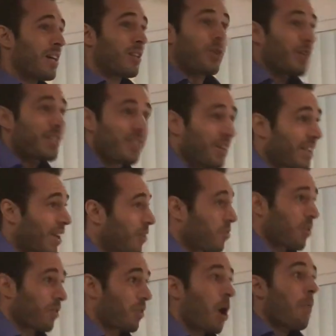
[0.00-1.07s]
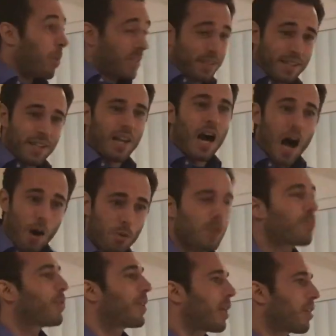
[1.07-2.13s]
So it's not that wrong, but still, I
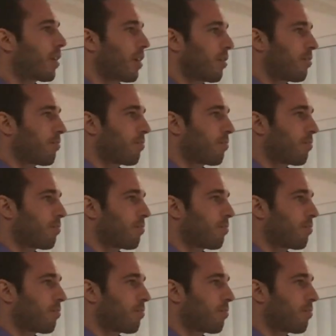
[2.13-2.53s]
was pretending.